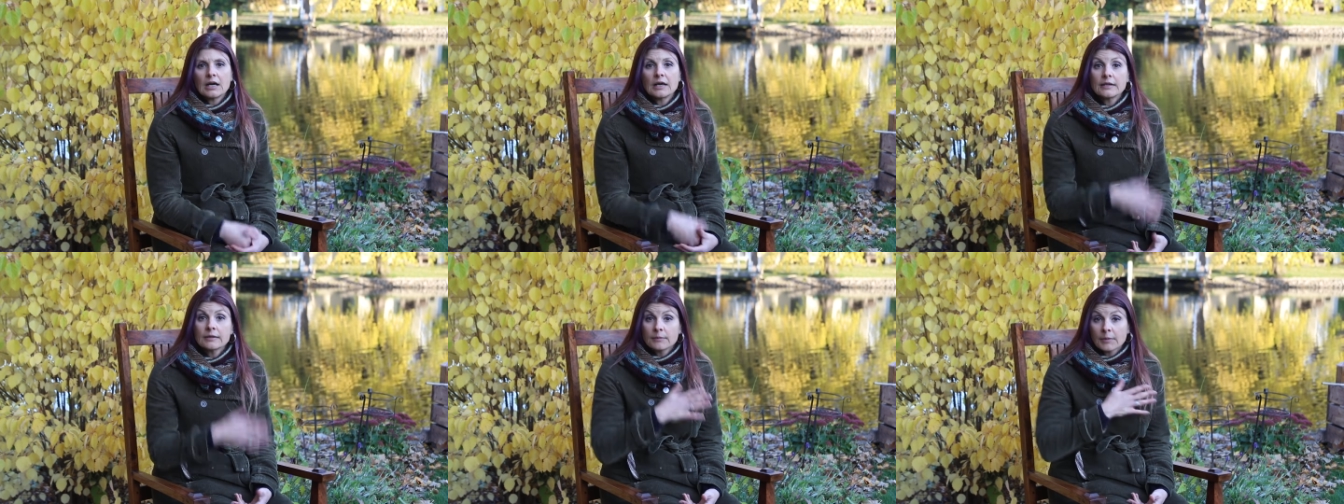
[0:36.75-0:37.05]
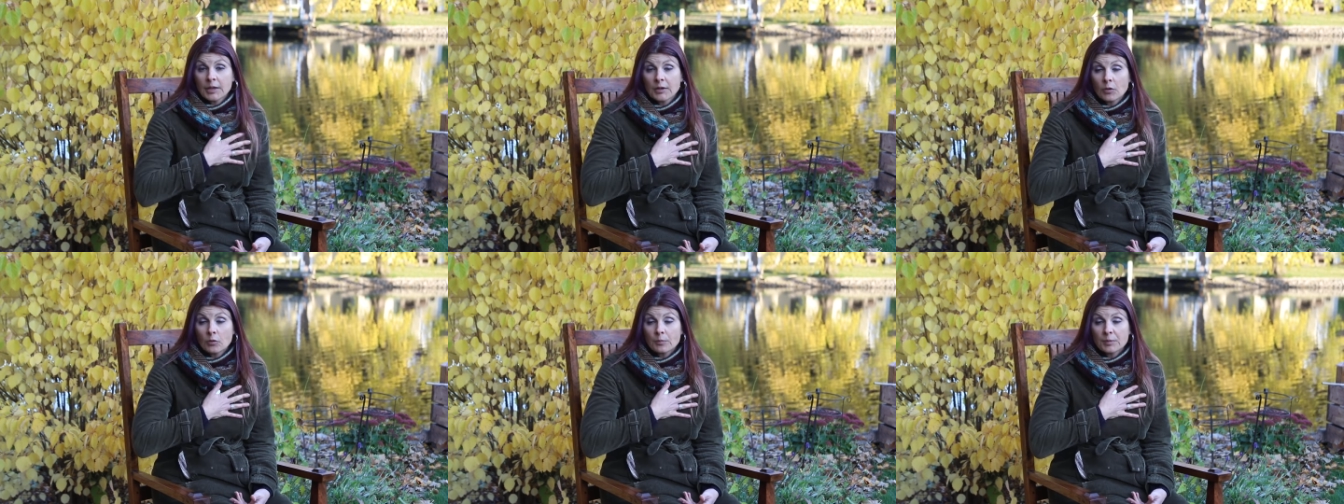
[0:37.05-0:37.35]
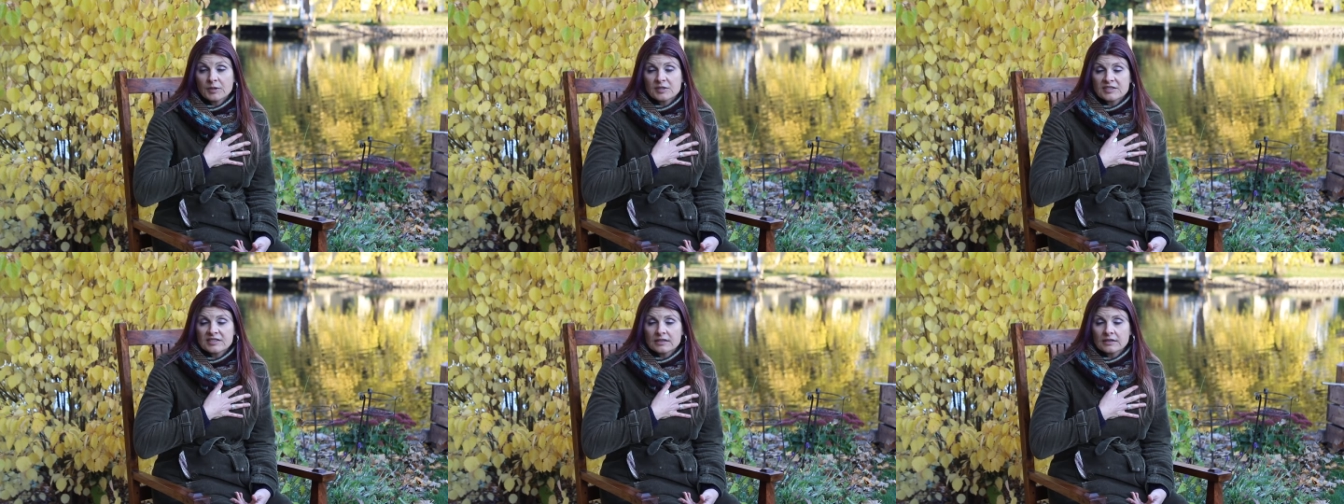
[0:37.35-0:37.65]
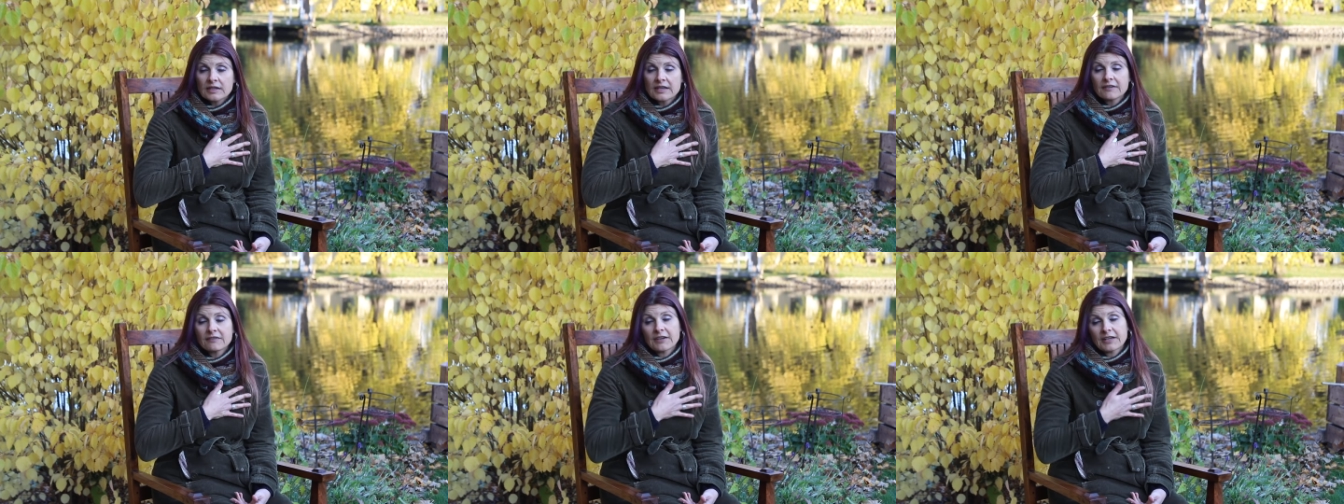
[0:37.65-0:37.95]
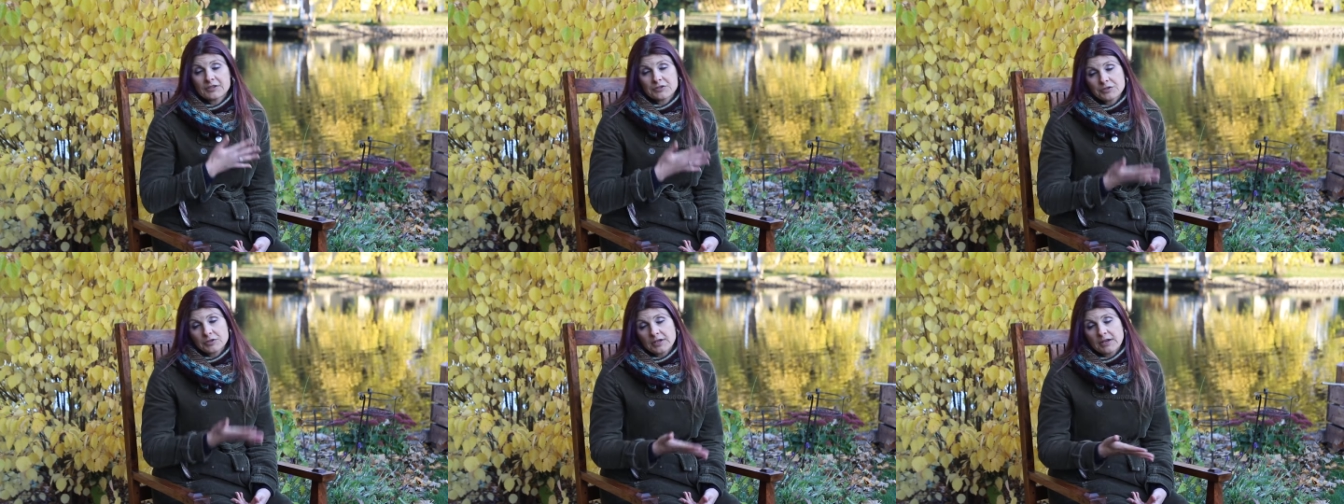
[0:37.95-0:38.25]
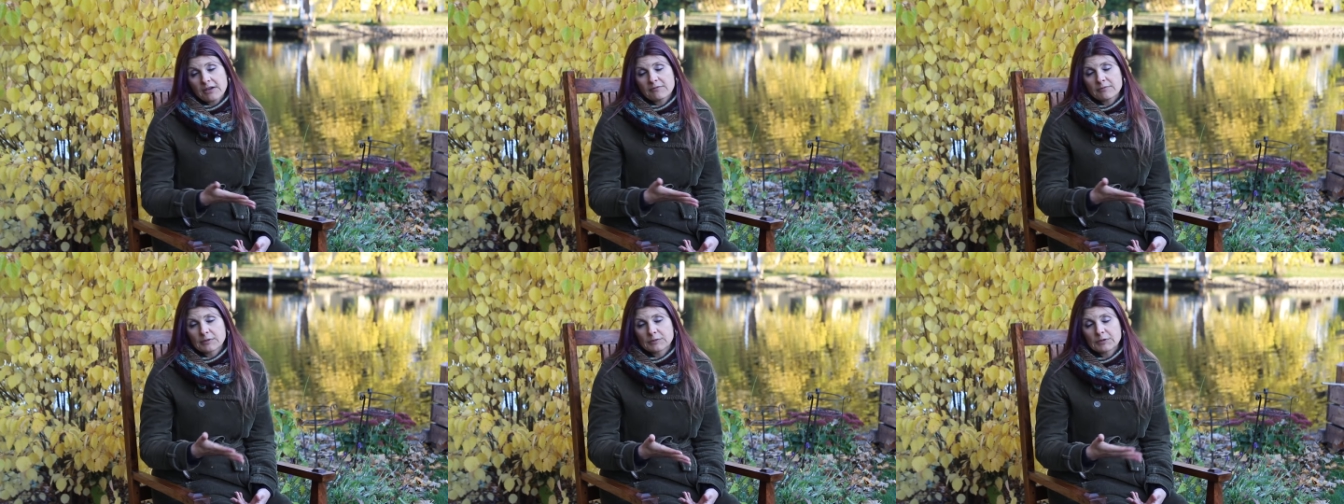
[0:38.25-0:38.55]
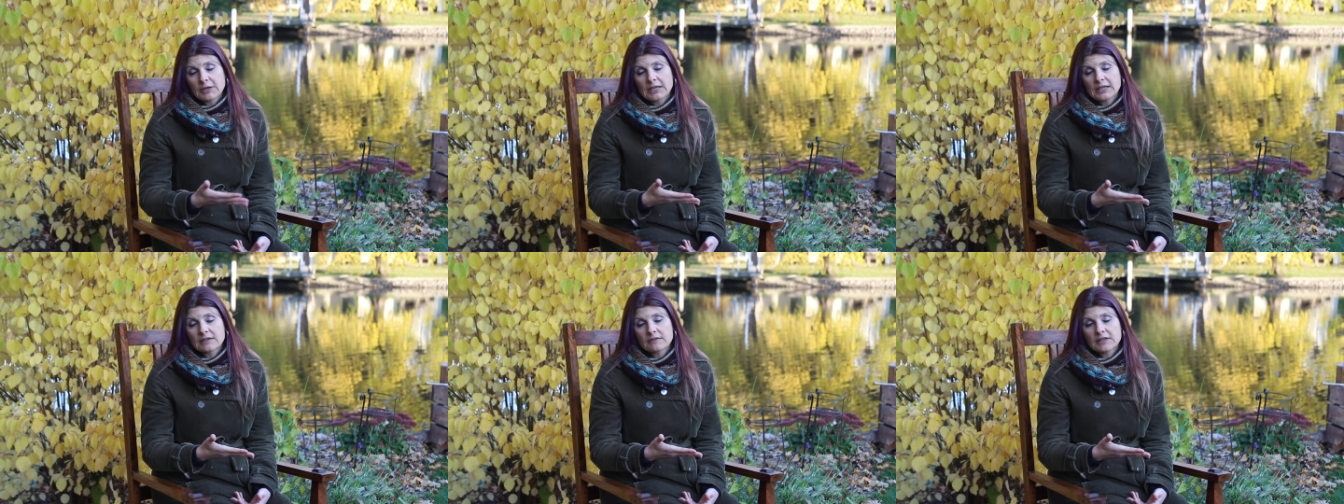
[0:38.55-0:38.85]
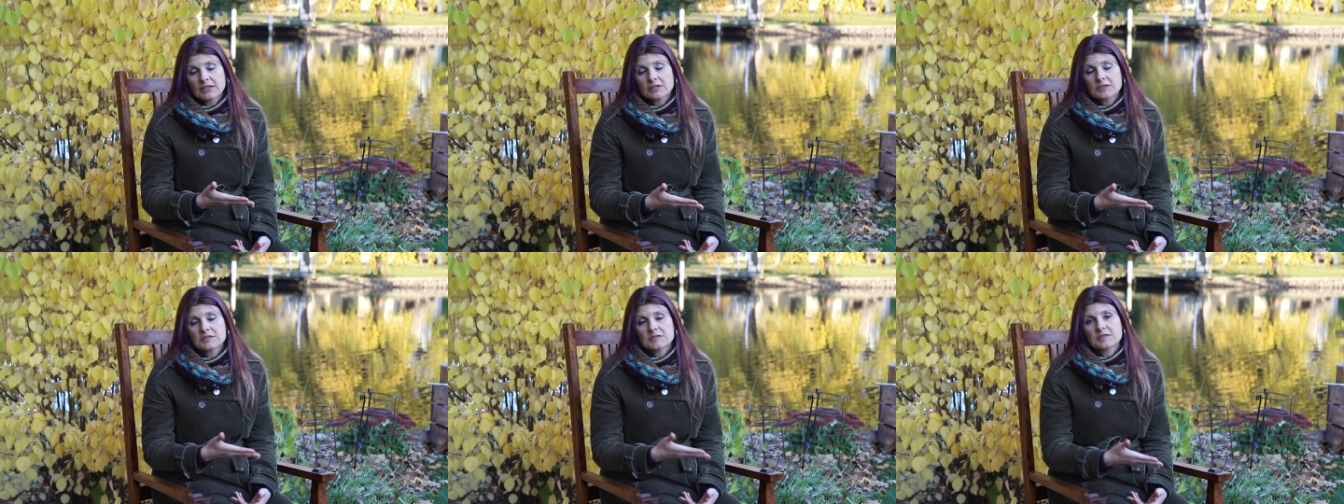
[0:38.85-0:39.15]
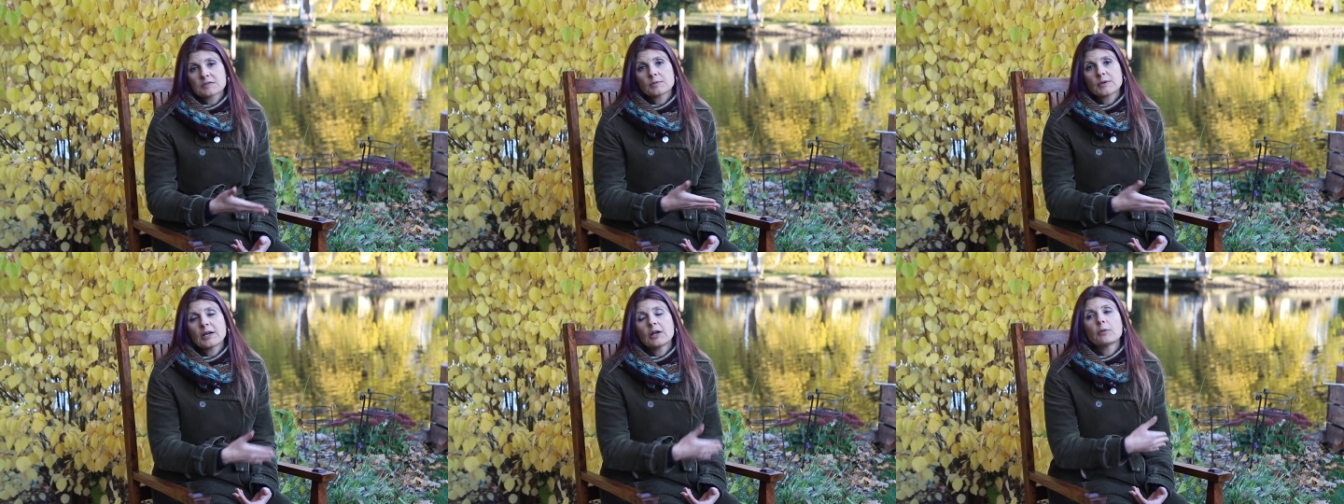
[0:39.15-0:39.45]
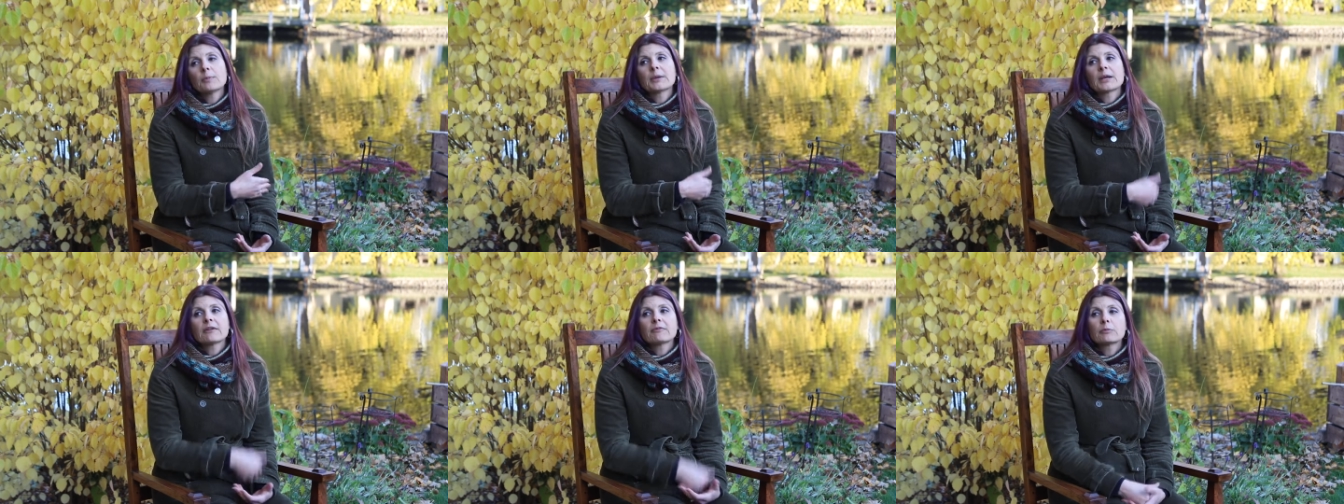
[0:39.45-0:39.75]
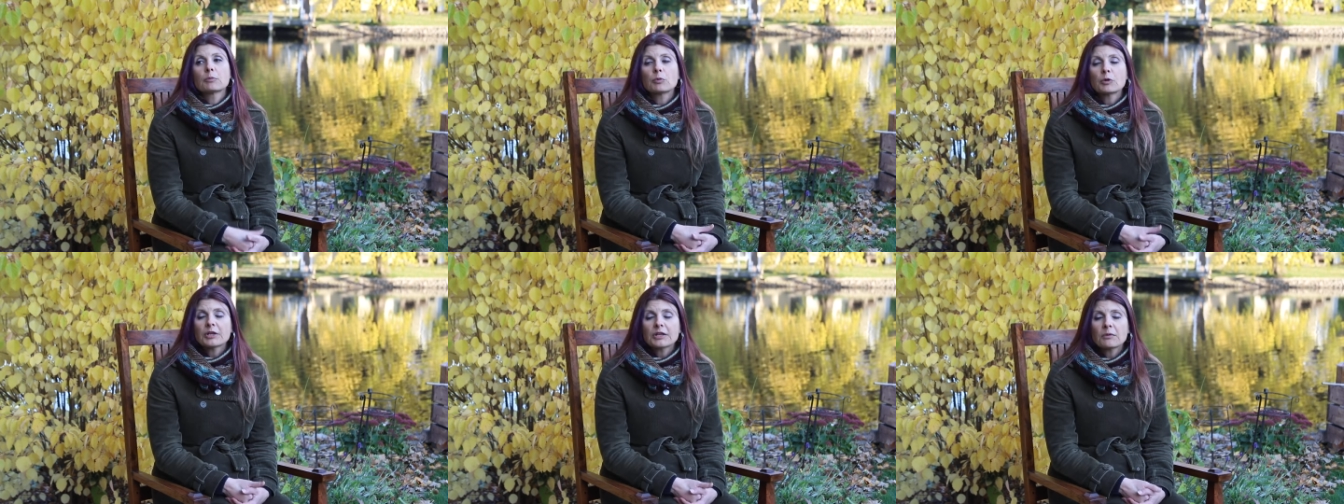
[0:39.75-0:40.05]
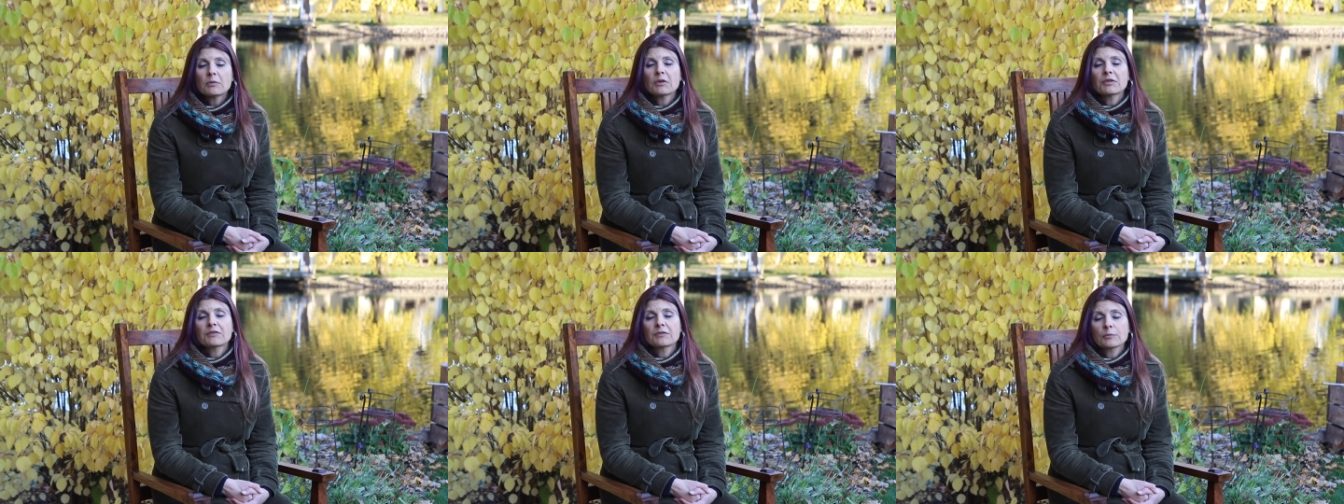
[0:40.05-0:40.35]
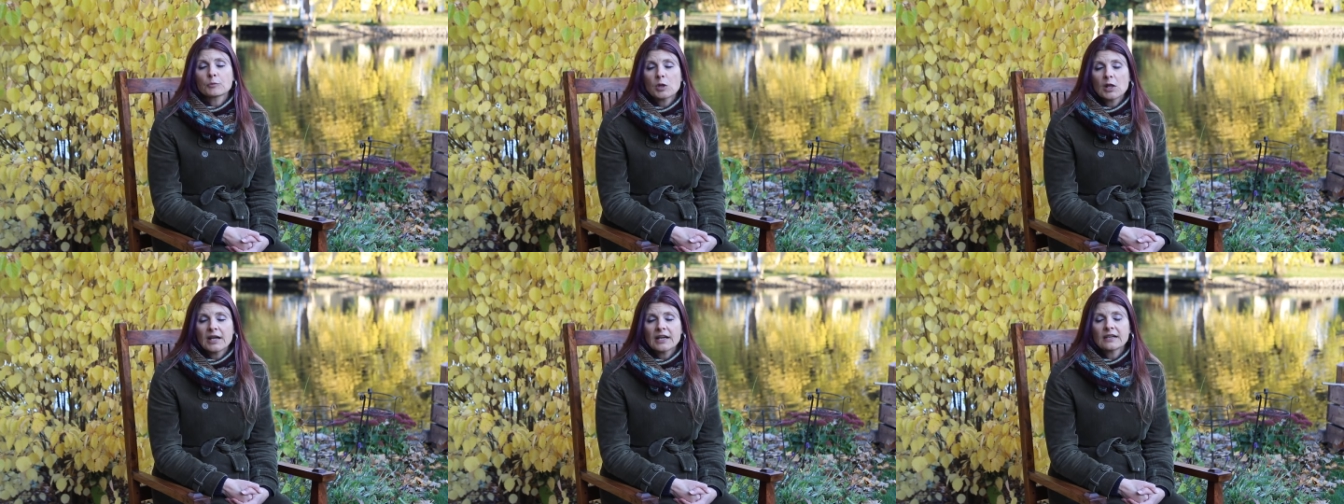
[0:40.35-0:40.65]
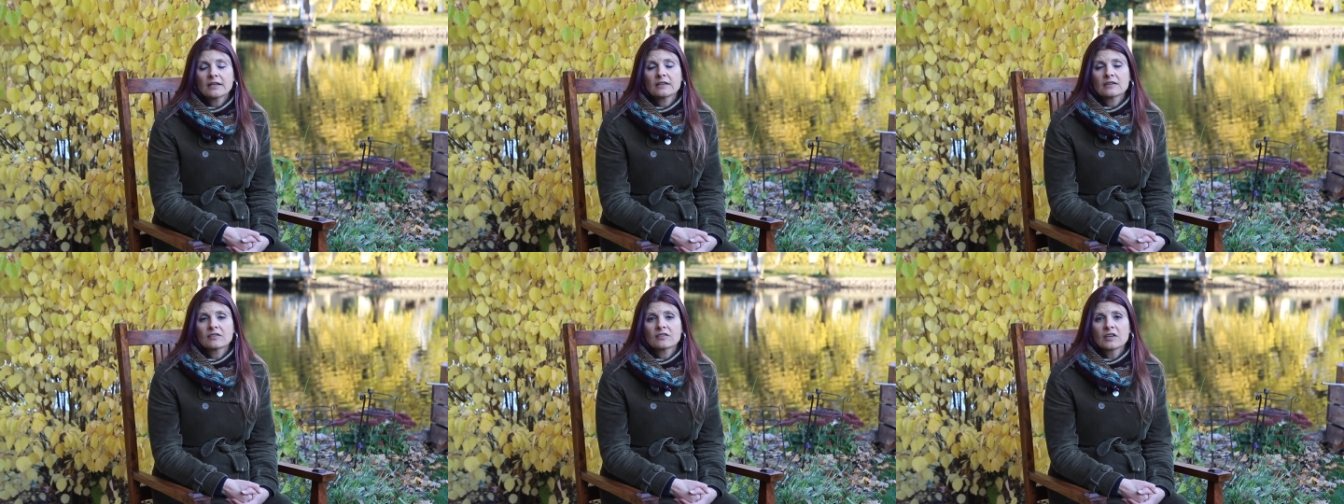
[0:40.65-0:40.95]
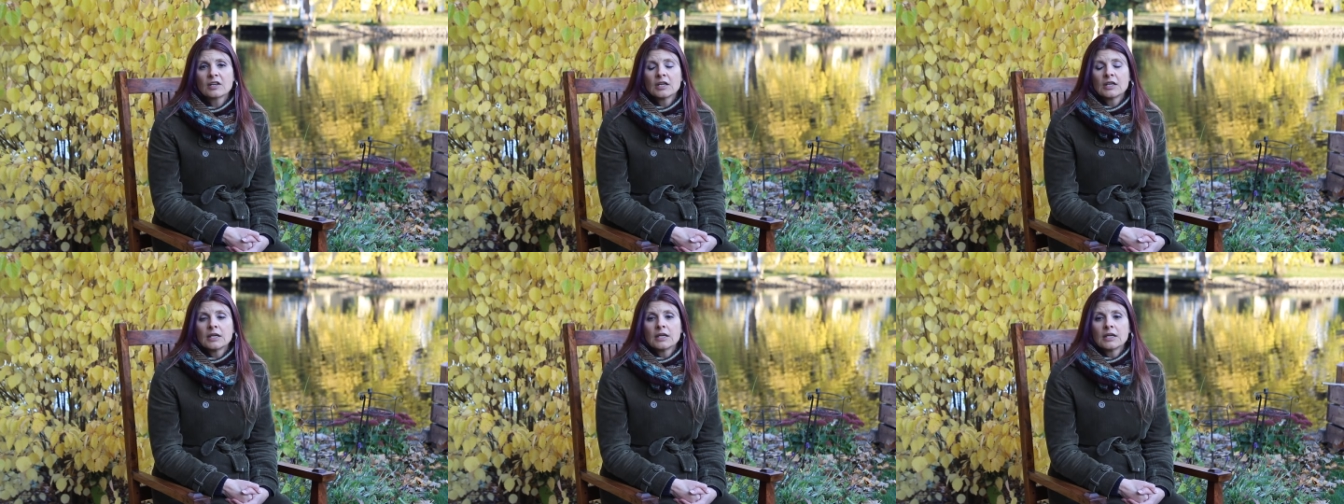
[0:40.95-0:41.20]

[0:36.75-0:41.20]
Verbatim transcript: in my own personal life, actually, I've been writing letters as well, but I've been working with some clients